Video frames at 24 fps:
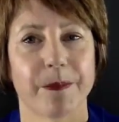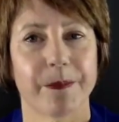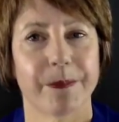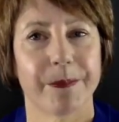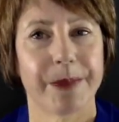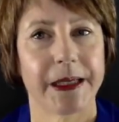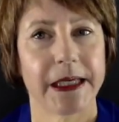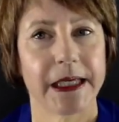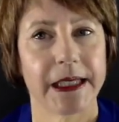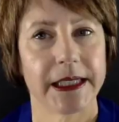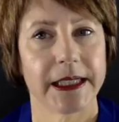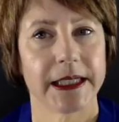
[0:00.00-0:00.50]

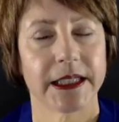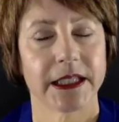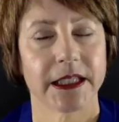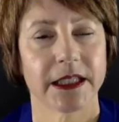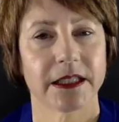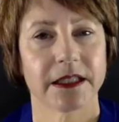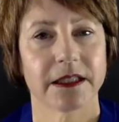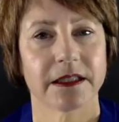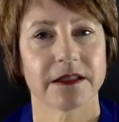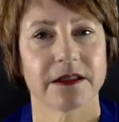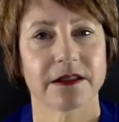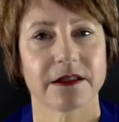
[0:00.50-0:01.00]
Pick
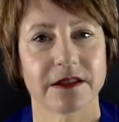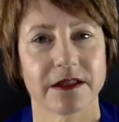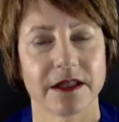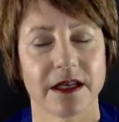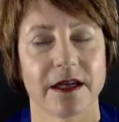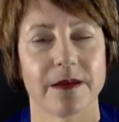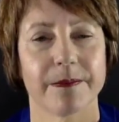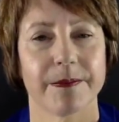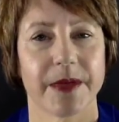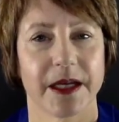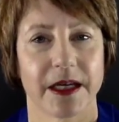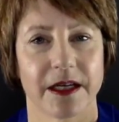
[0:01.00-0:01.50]

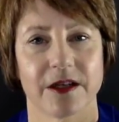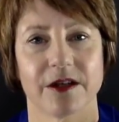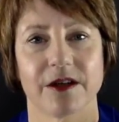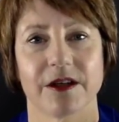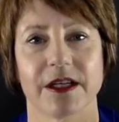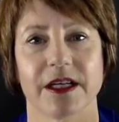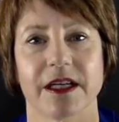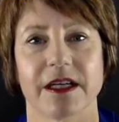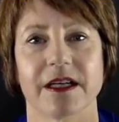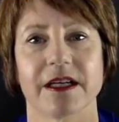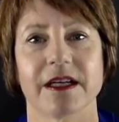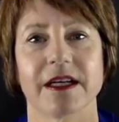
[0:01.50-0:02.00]
some
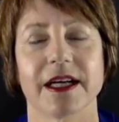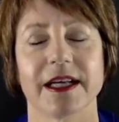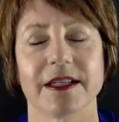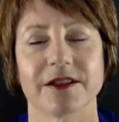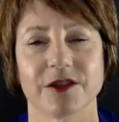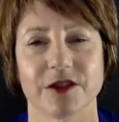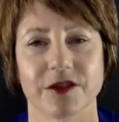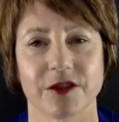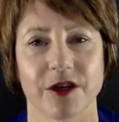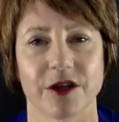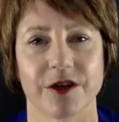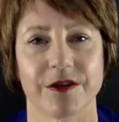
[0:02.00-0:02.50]
area and
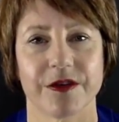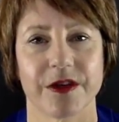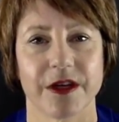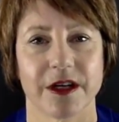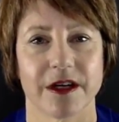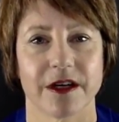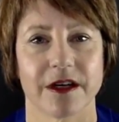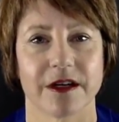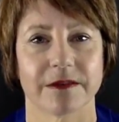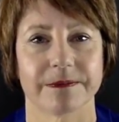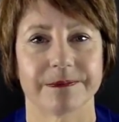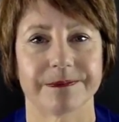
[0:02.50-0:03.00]
start
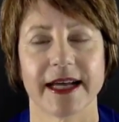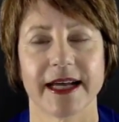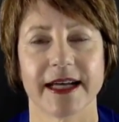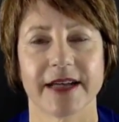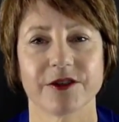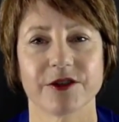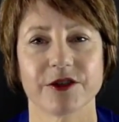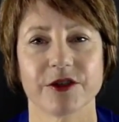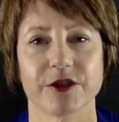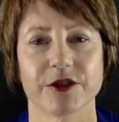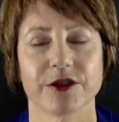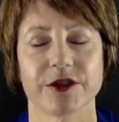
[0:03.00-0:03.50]
there.
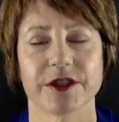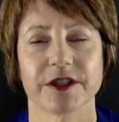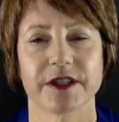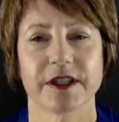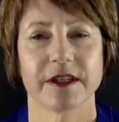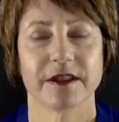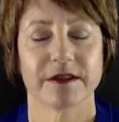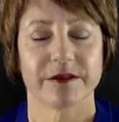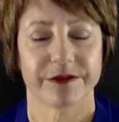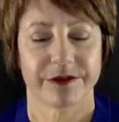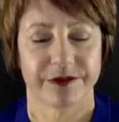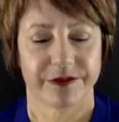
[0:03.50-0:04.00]
Ask
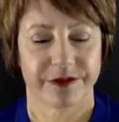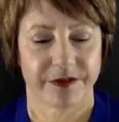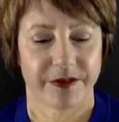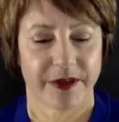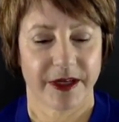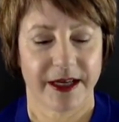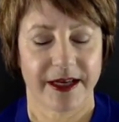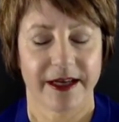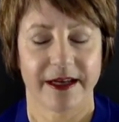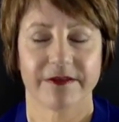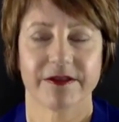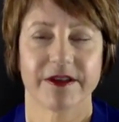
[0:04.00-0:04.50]
yourself,
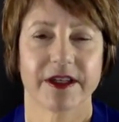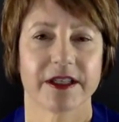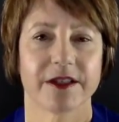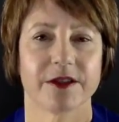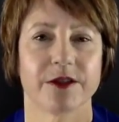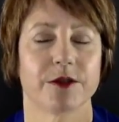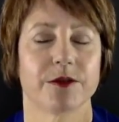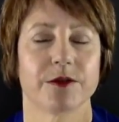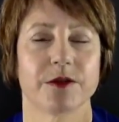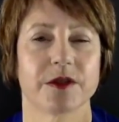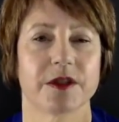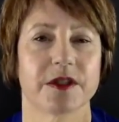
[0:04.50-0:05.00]
have I
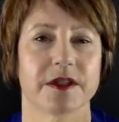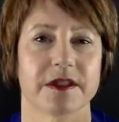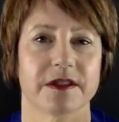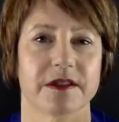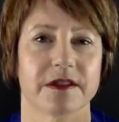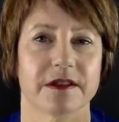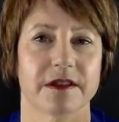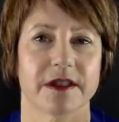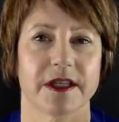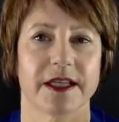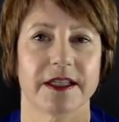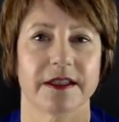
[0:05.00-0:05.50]
used
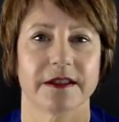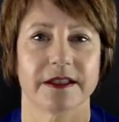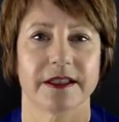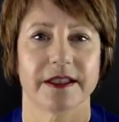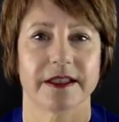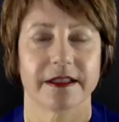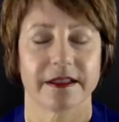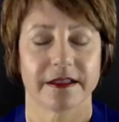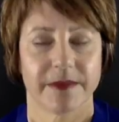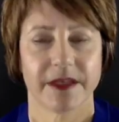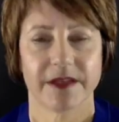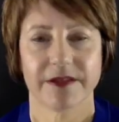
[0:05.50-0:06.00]
this
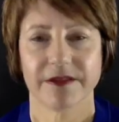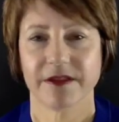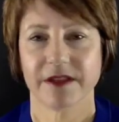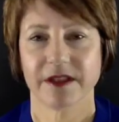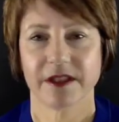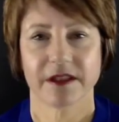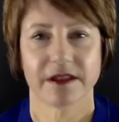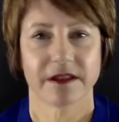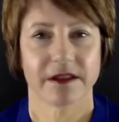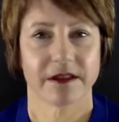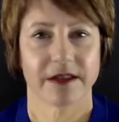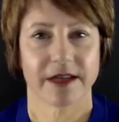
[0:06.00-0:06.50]
lately, even
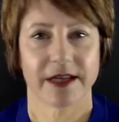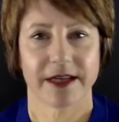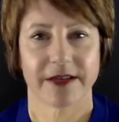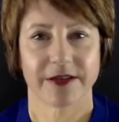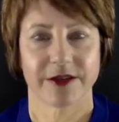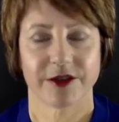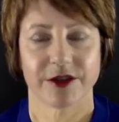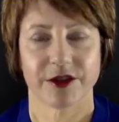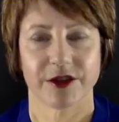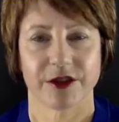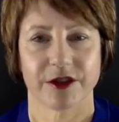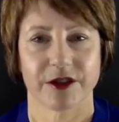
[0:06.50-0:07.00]
in the
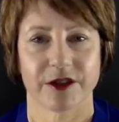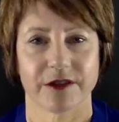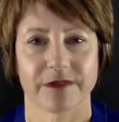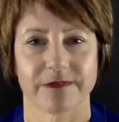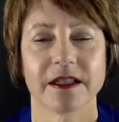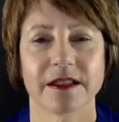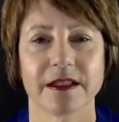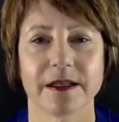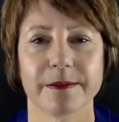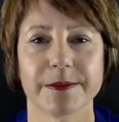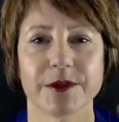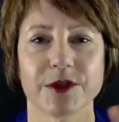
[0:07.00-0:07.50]
last year?
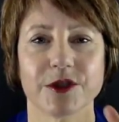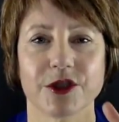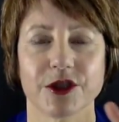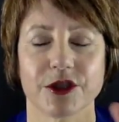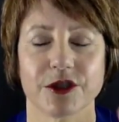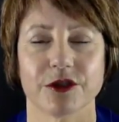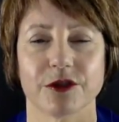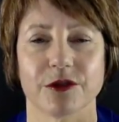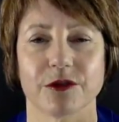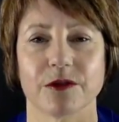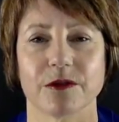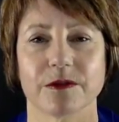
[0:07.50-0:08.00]
Number
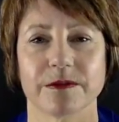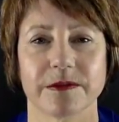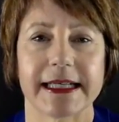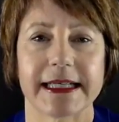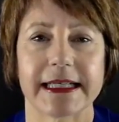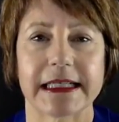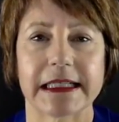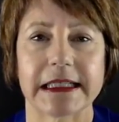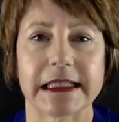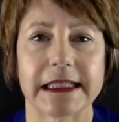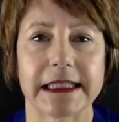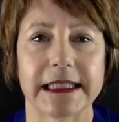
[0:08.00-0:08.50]
2,
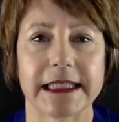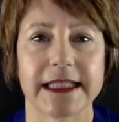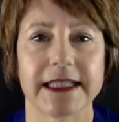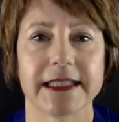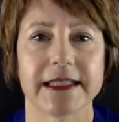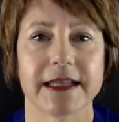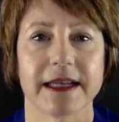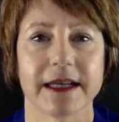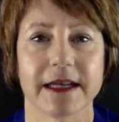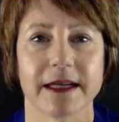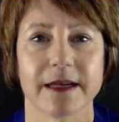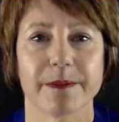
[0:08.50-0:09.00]

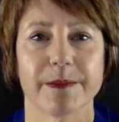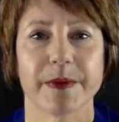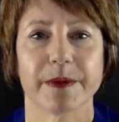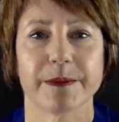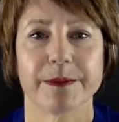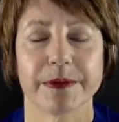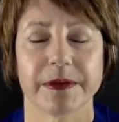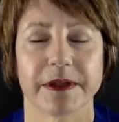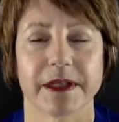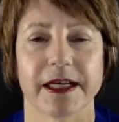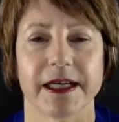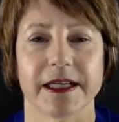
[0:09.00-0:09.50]
clean up a
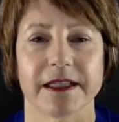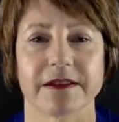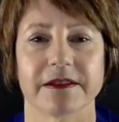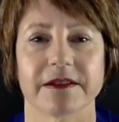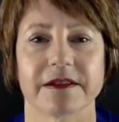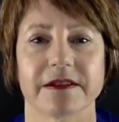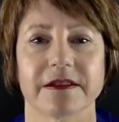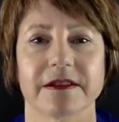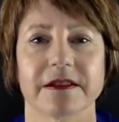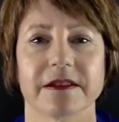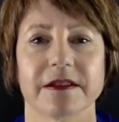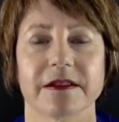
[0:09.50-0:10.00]

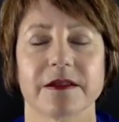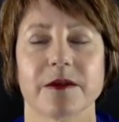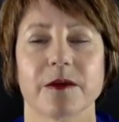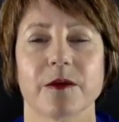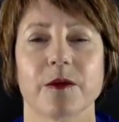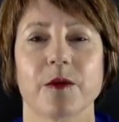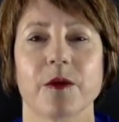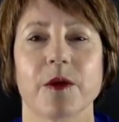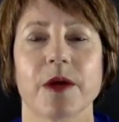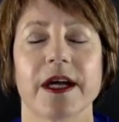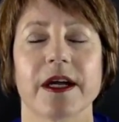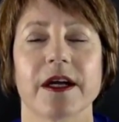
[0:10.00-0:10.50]
place
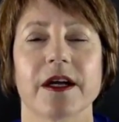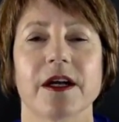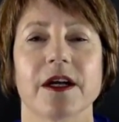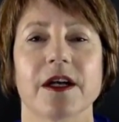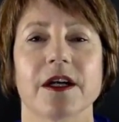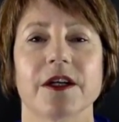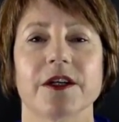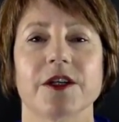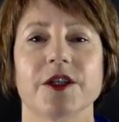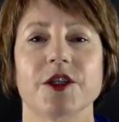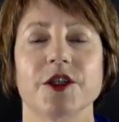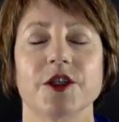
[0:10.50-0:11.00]

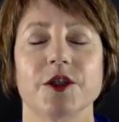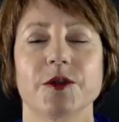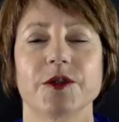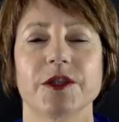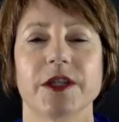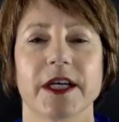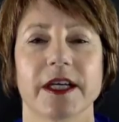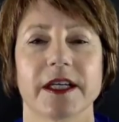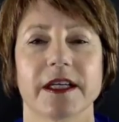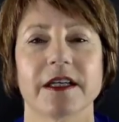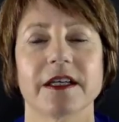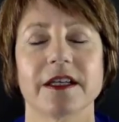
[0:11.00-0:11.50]
where you
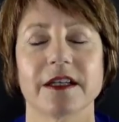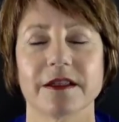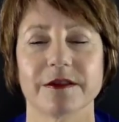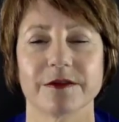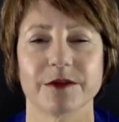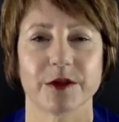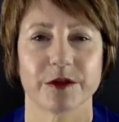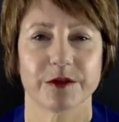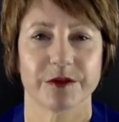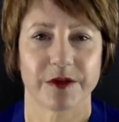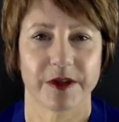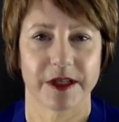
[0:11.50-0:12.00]
take care of
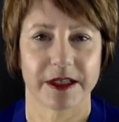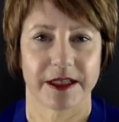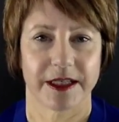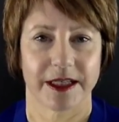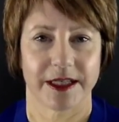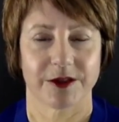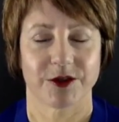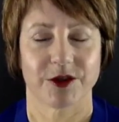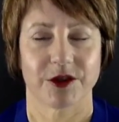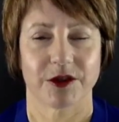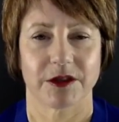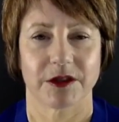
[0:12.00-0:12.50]
your
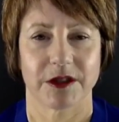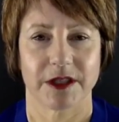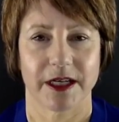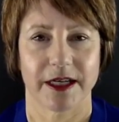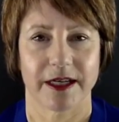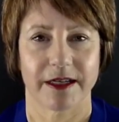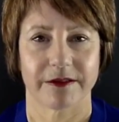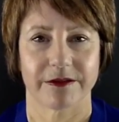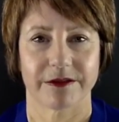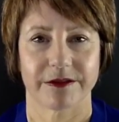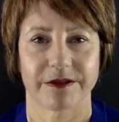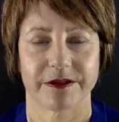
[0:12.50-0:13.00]
financial
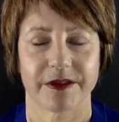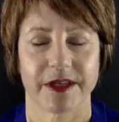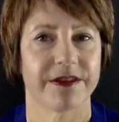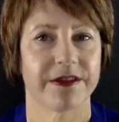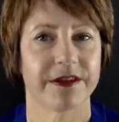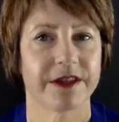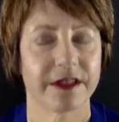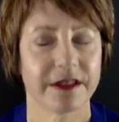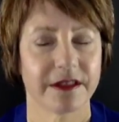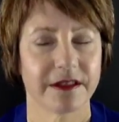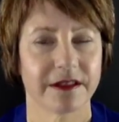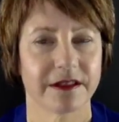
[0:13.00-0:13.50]
life.
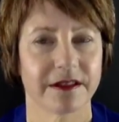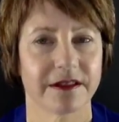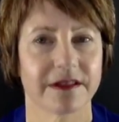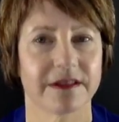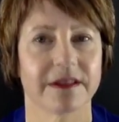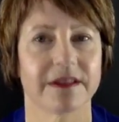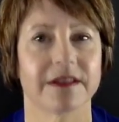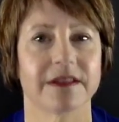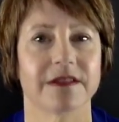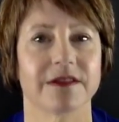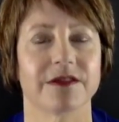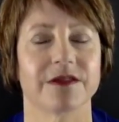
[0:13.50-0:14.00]
This
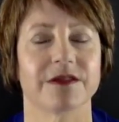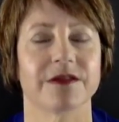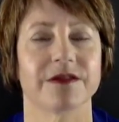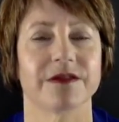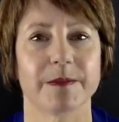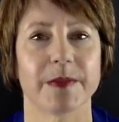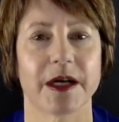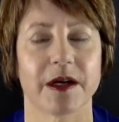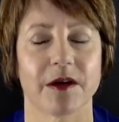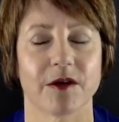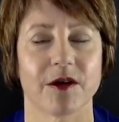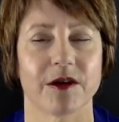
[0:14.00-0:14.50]
is
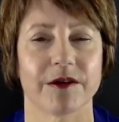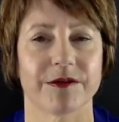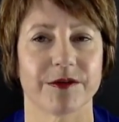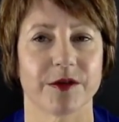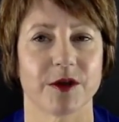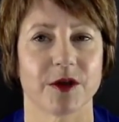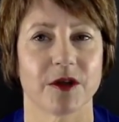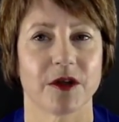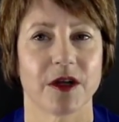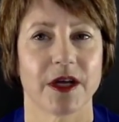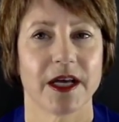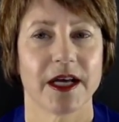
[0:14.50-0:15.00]

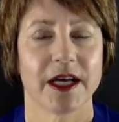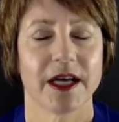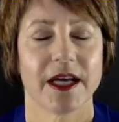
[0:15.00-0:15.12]
powerful.